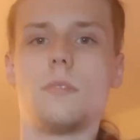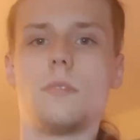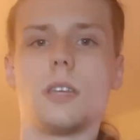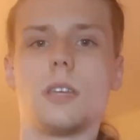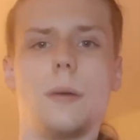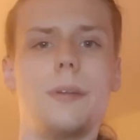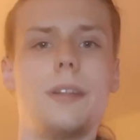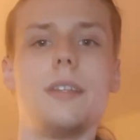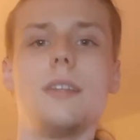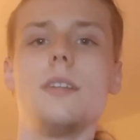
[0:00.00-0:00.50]

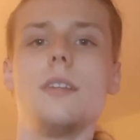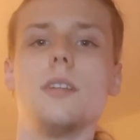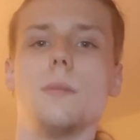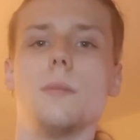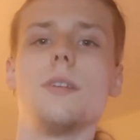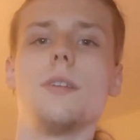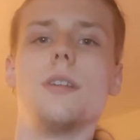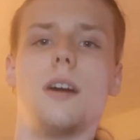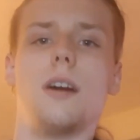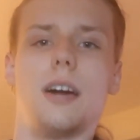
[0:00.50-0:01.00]
Coming in at
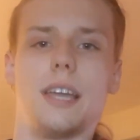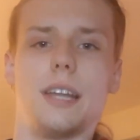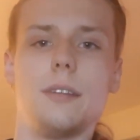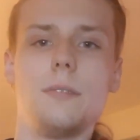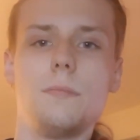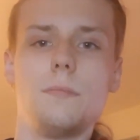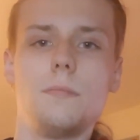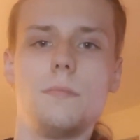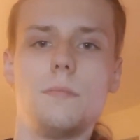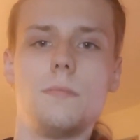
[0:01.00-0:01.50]
number 9,
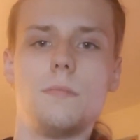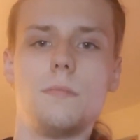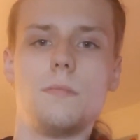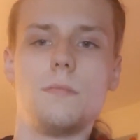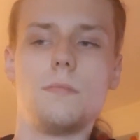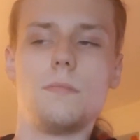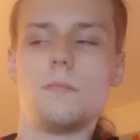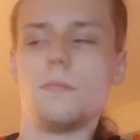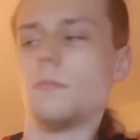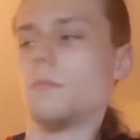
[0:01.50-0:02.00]

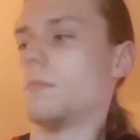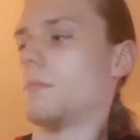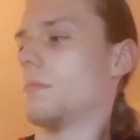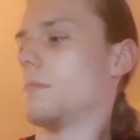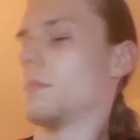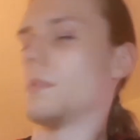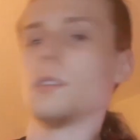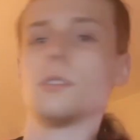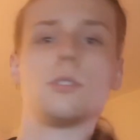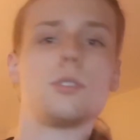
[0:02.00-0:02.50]

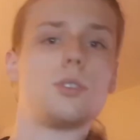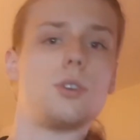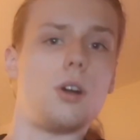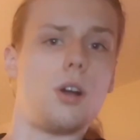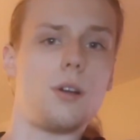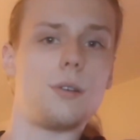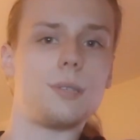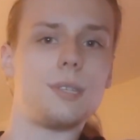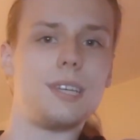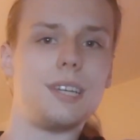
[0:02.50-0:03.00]

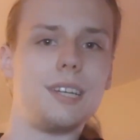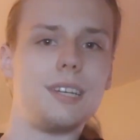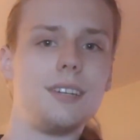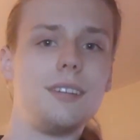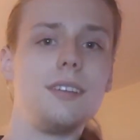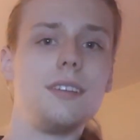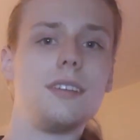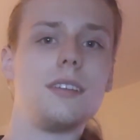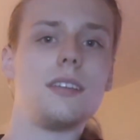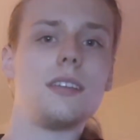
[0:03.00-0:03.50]

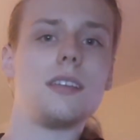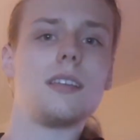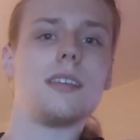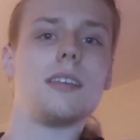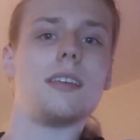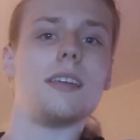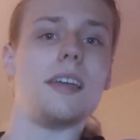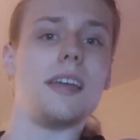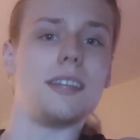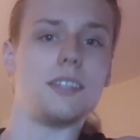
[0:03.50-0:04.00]
Tarzan
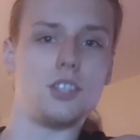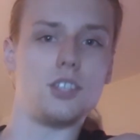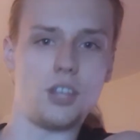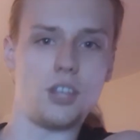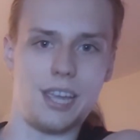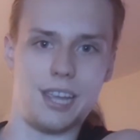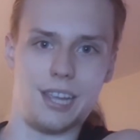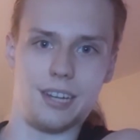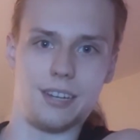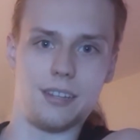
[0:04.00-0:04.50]
and
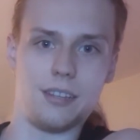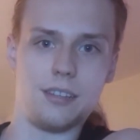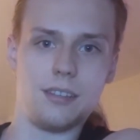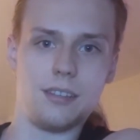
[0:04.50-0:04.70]
Jane.